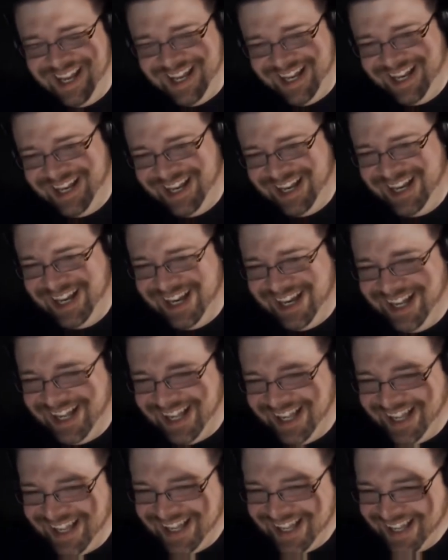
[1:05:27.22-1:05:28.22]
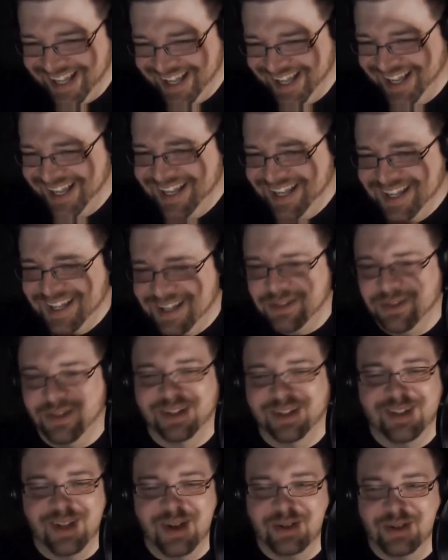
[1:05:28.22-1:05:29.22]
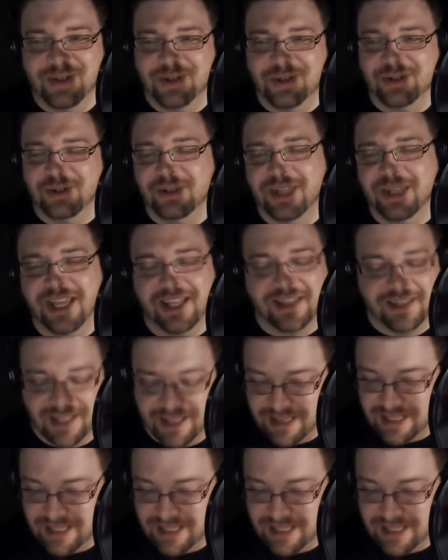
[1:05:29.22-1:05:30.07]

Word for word: They're like, no, don't do that. And then